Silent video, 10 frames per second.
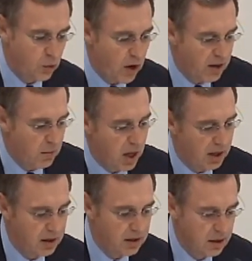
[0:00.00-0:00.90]

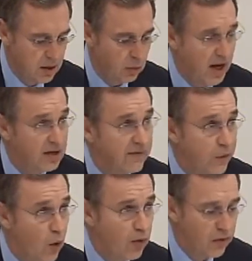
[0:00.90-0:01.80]
Guatemala ranked
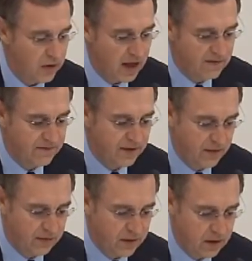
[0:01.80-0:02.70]
4th and 5th.